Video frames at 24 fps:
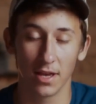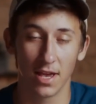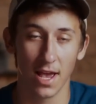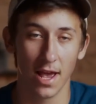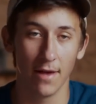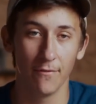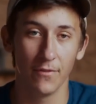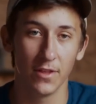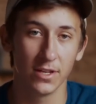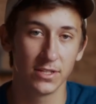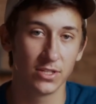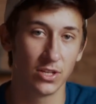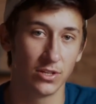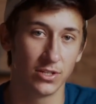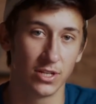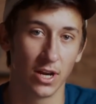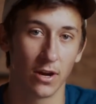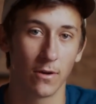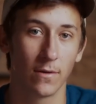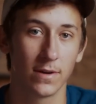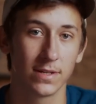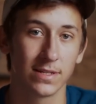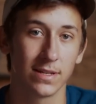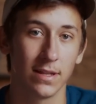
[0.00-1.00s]
Again, this is a
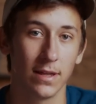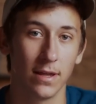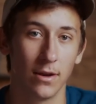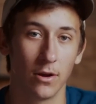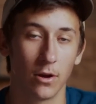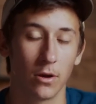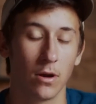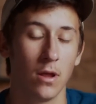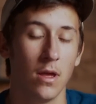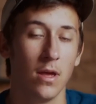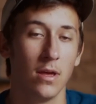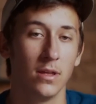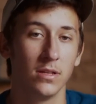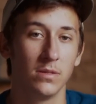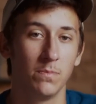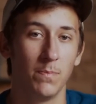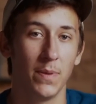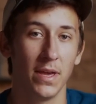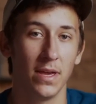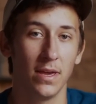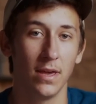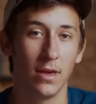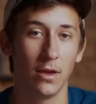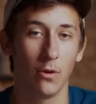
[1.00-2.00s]
terrorist leader
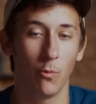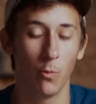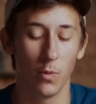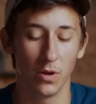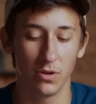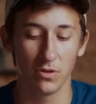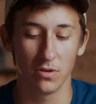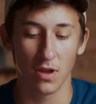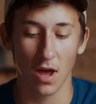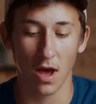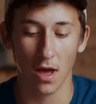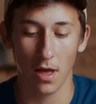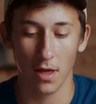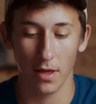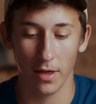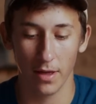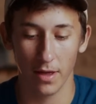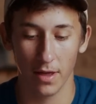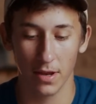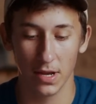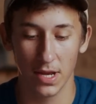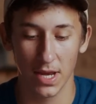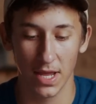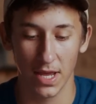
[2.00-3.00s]
speaking. We do not
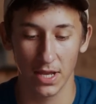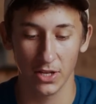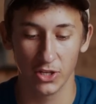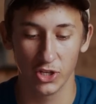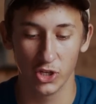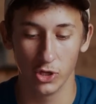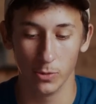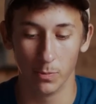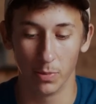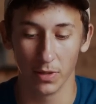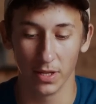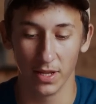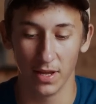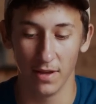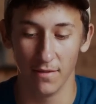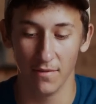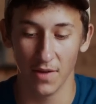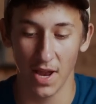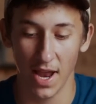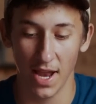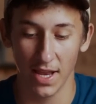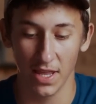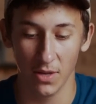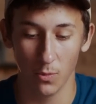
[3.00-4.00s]
need to believe
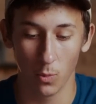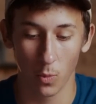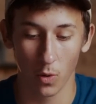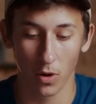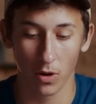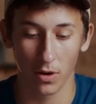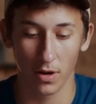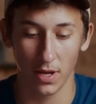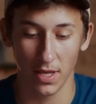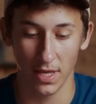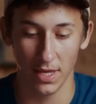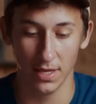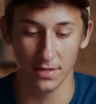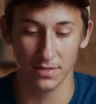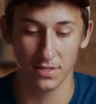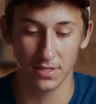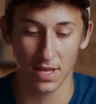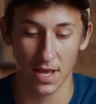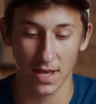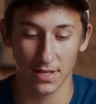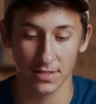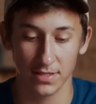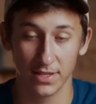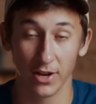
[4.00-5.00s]
any word he
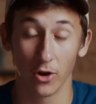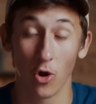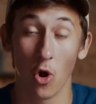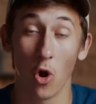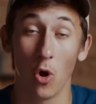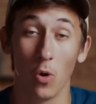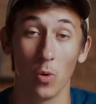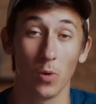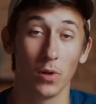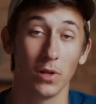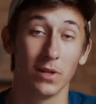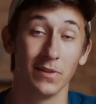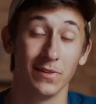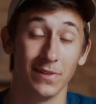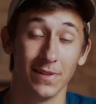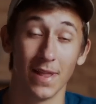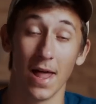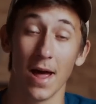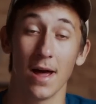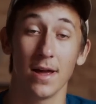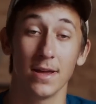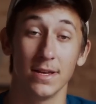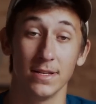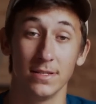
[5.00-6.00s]
says. They're all
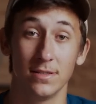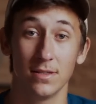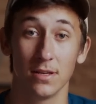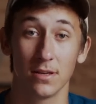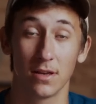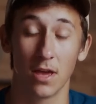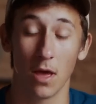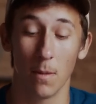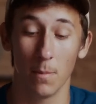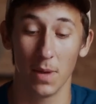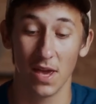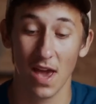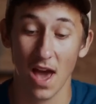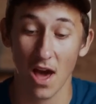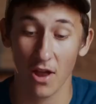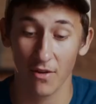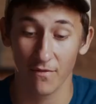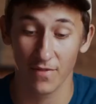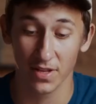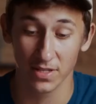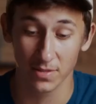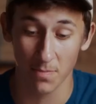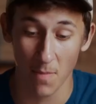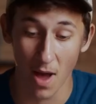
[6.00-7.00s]
lies coming out
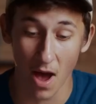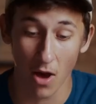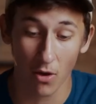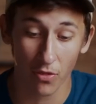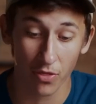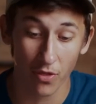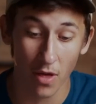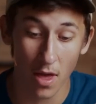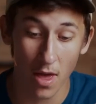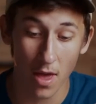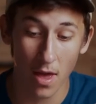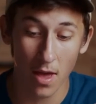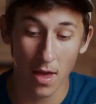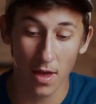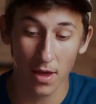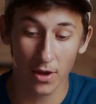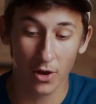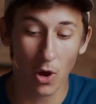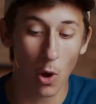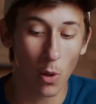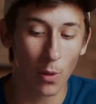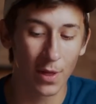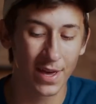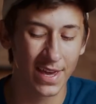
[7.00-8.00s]
of his mouth,
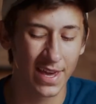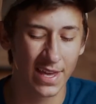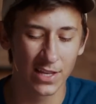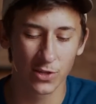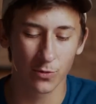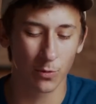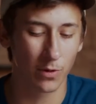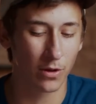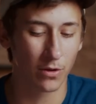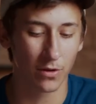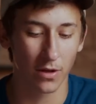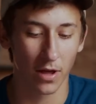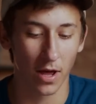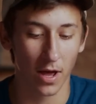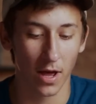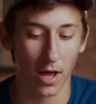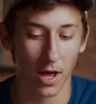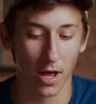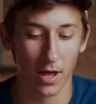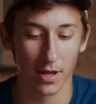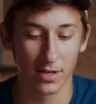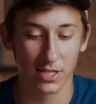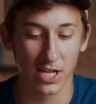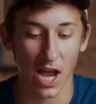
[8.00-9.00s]
calling Israel
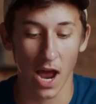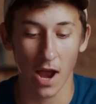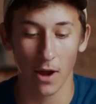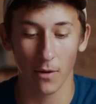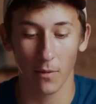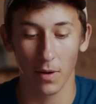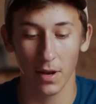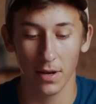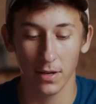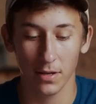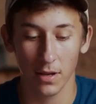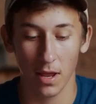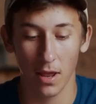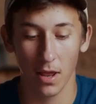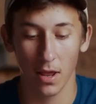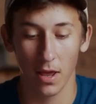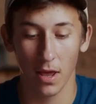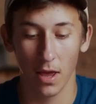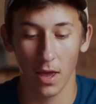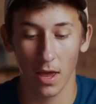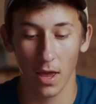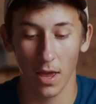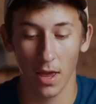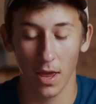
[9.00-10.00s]
a tyrant,
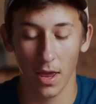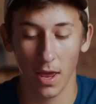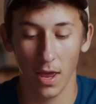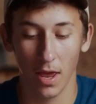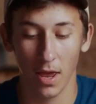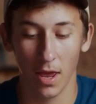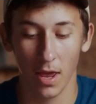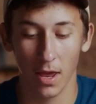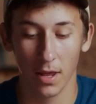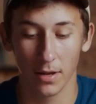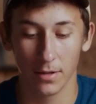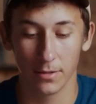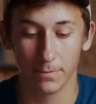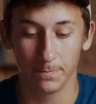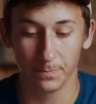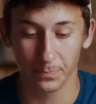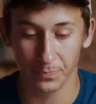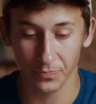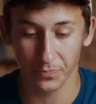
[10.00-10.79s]
and